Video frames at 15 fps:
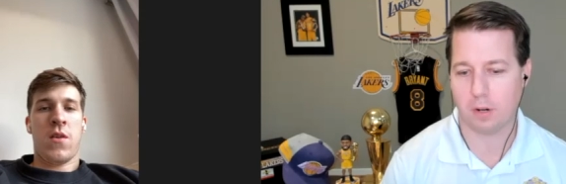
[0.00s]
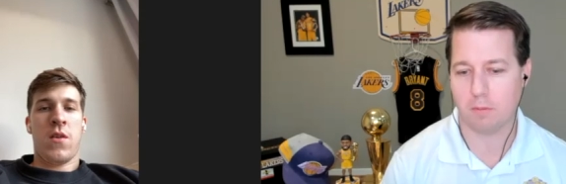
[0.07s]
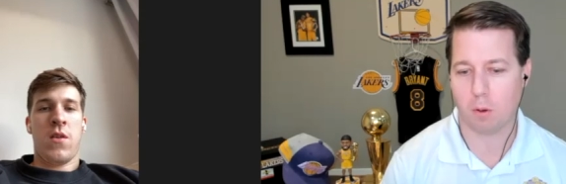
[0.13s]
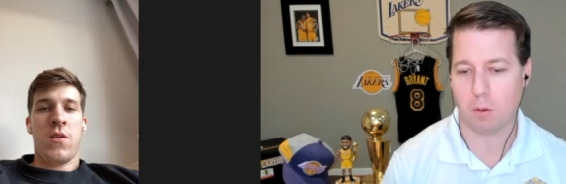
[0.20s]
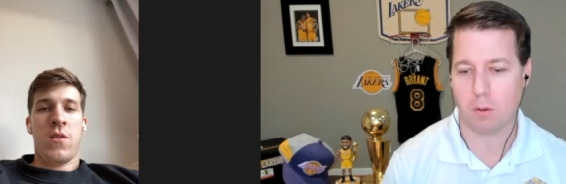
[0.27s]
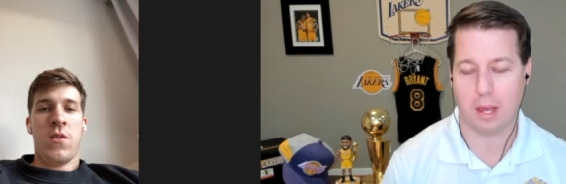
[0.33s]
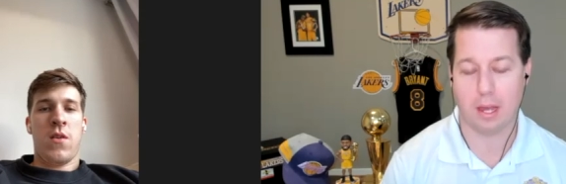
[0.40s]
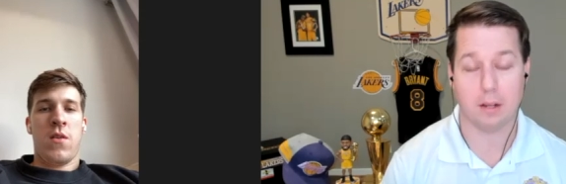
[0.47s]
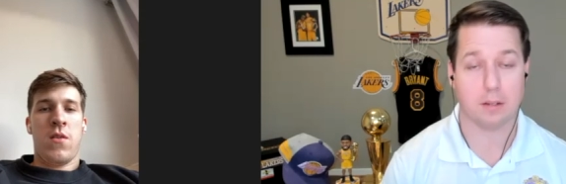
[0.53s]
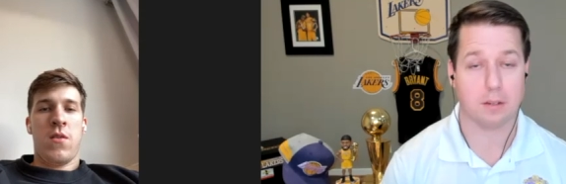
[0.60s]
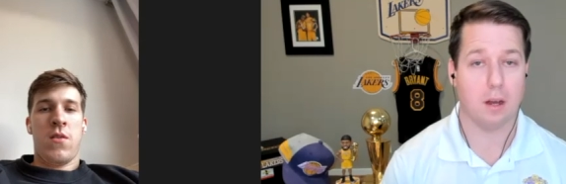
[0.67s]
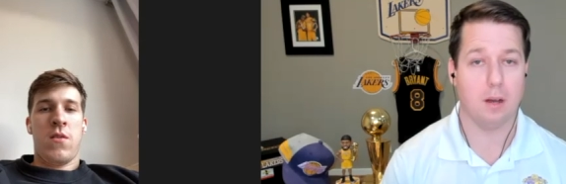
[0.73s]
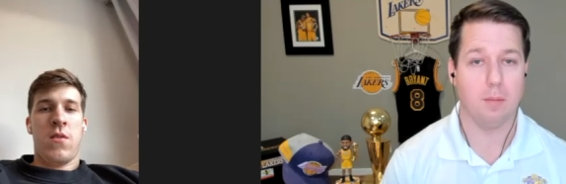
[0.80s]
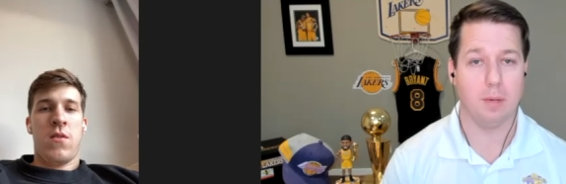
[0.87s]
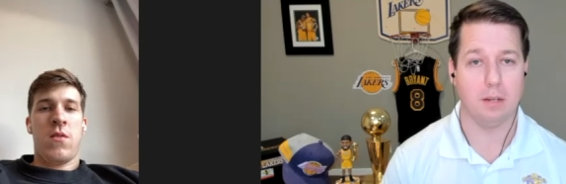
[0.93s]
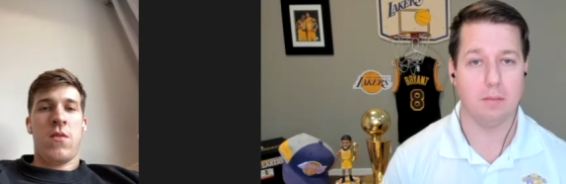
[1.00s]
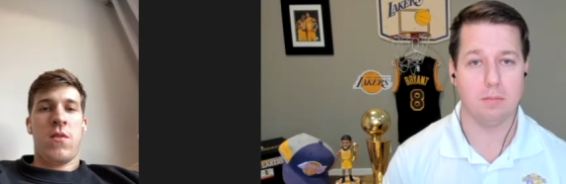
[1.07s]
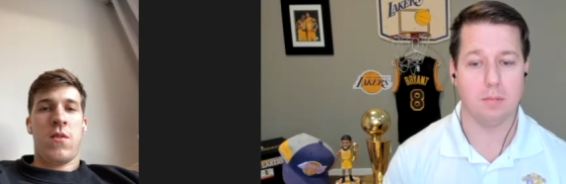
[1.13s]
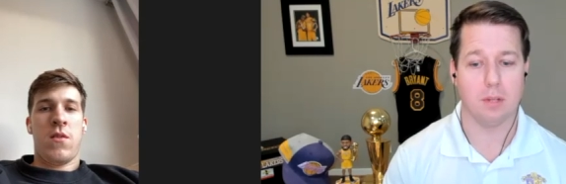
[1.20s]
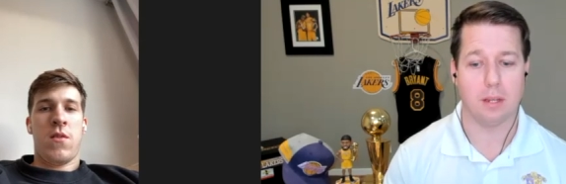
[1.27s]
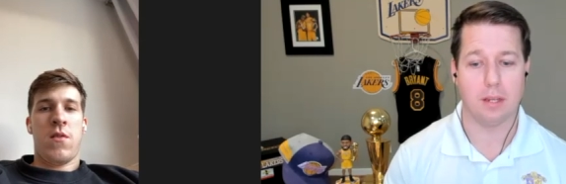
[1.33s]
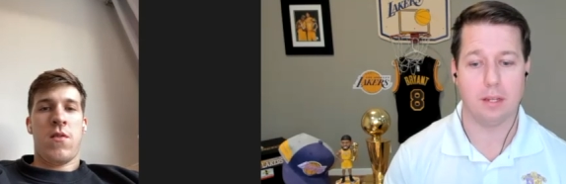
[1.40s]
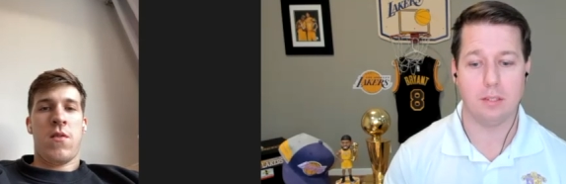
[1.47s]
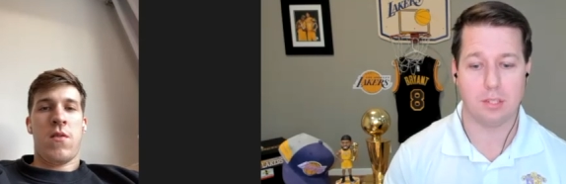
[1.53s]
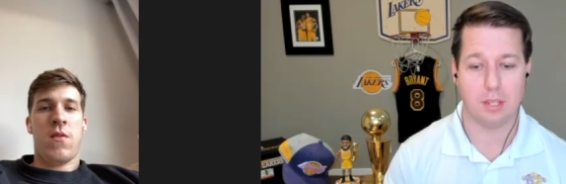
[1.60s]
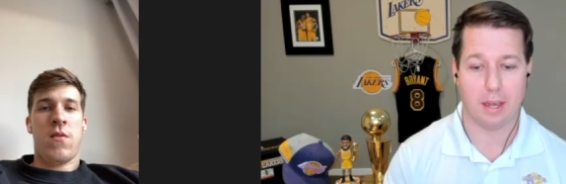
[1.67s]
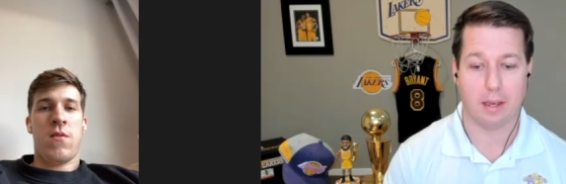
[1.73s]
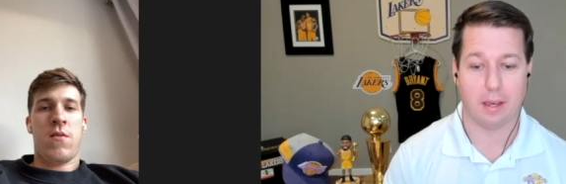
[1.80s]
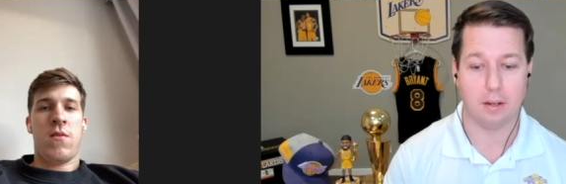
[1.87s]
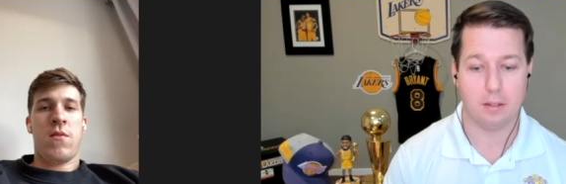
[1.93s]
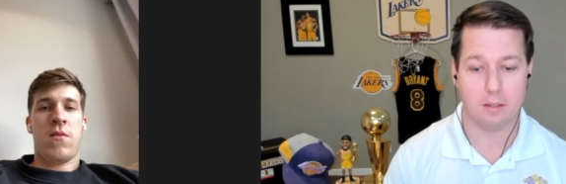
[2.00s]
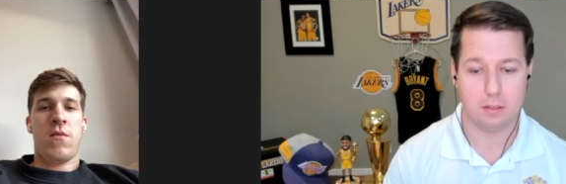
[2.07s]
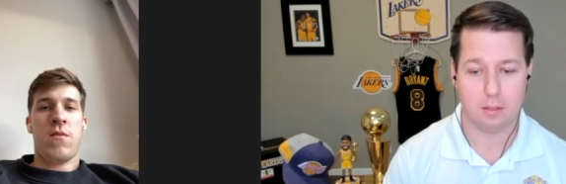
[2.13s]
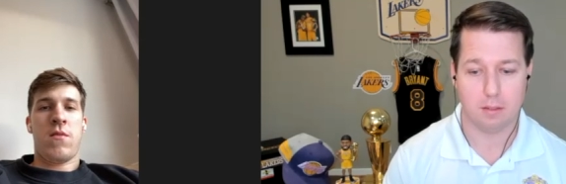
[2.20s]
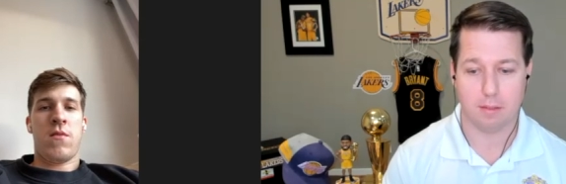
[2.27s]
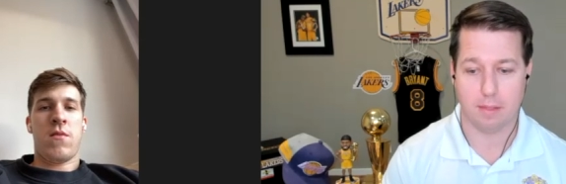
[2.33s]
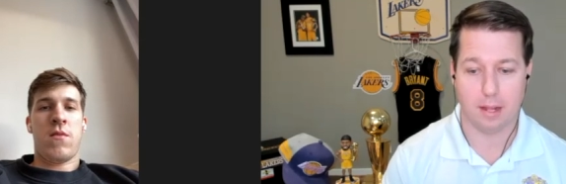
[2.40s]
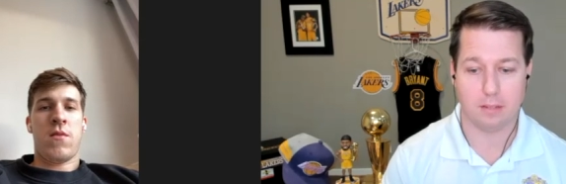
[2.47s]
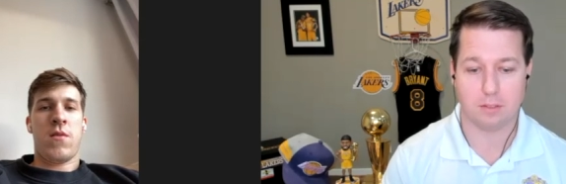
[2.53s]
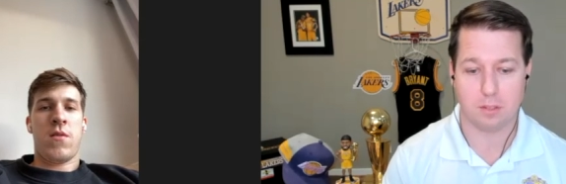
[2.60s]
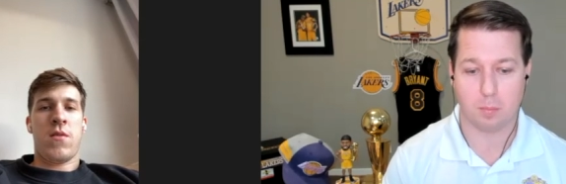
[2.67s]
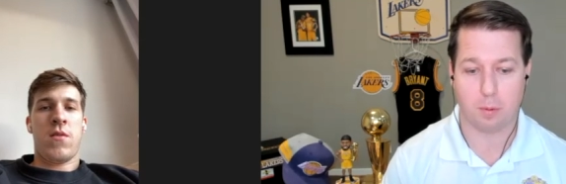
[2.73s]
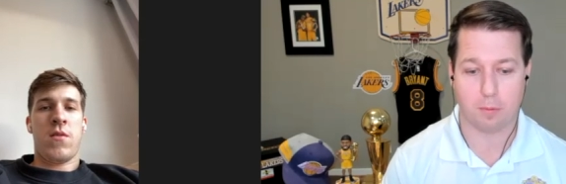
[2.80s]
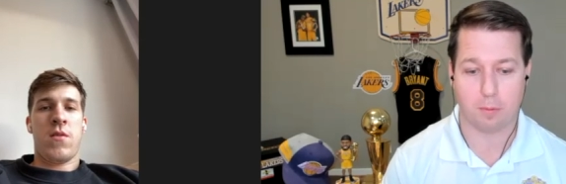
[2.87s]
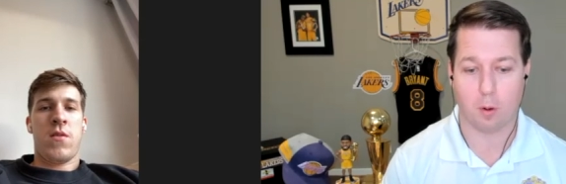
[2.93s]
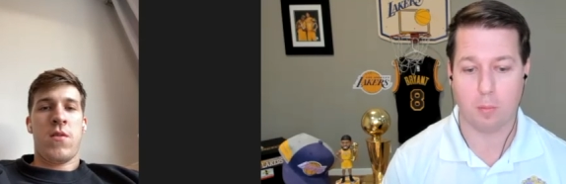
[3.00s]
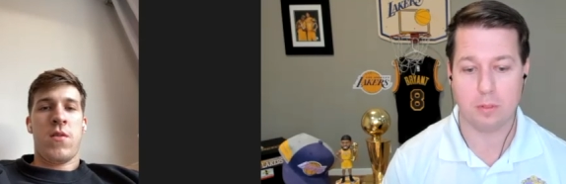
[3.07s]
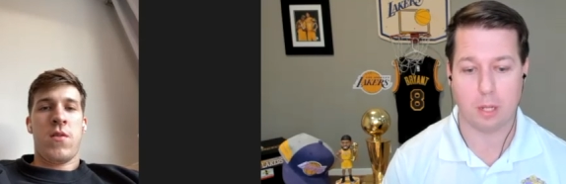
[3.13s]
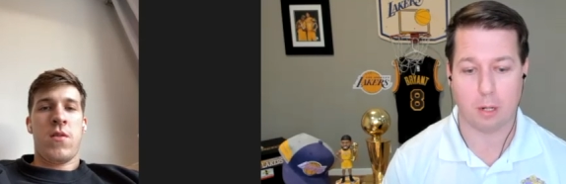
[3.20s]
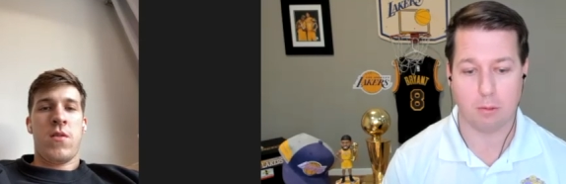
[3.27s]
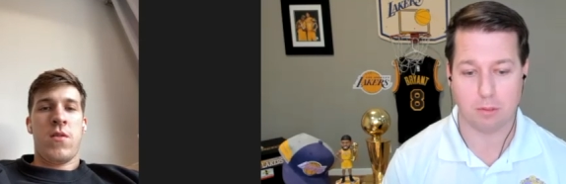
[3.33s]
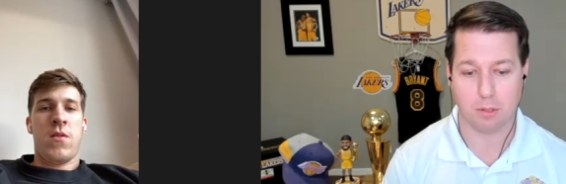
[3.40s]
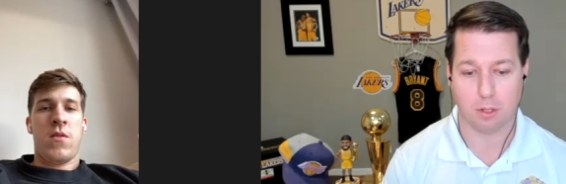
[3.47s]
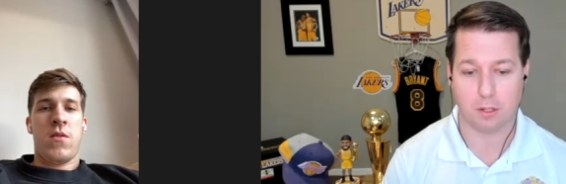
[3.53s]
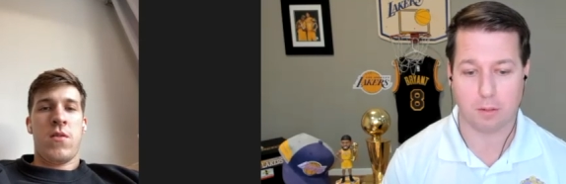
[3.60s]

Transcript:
Speaker 1: Frank Vogel had a comment. He said, That's the performance I was